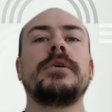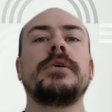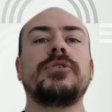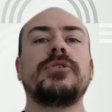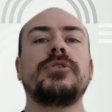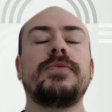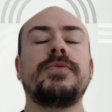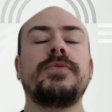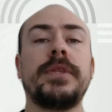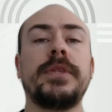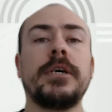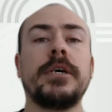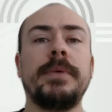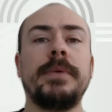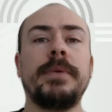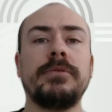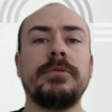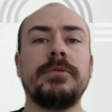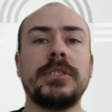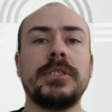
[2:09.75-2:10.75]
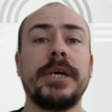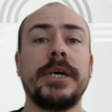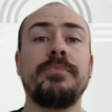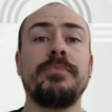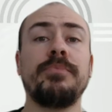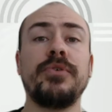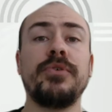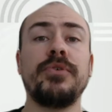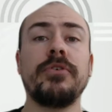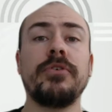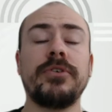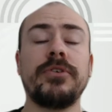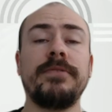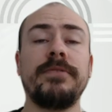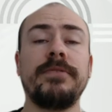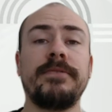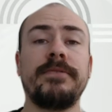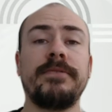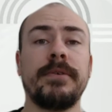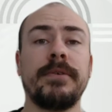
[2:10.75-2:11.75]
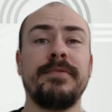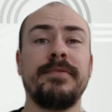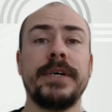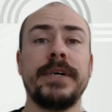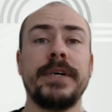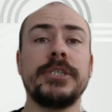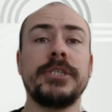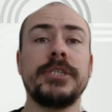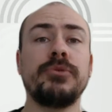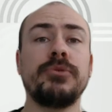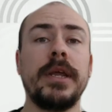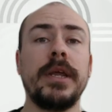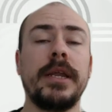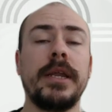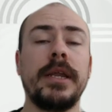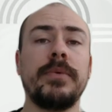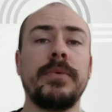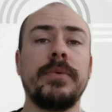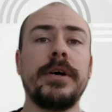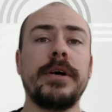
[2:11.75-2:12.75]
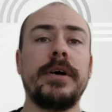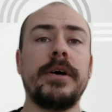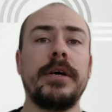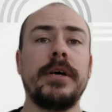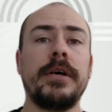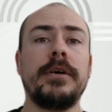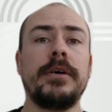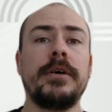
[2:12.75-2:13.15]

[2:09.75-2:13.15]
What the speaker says: So if you think about staying productive from virtually anywhere,